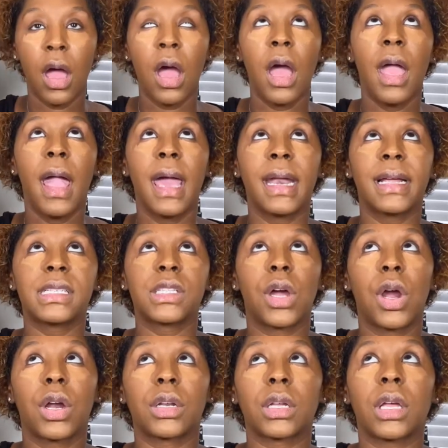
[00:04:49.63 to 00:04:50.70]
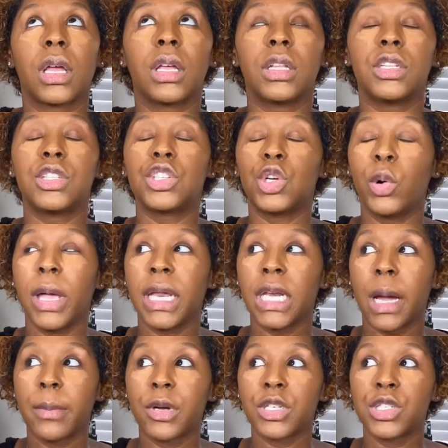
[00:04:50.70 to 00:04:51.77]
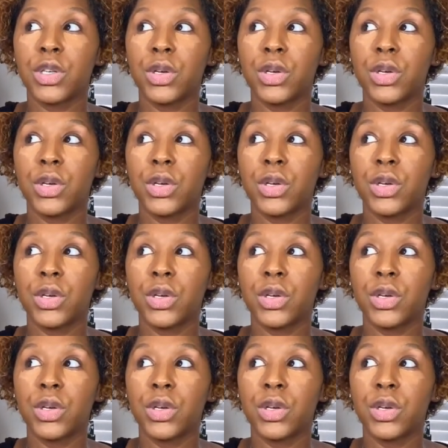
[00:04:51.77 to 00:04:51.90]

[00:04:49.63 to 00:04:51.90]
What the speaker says: and I start doing number 2.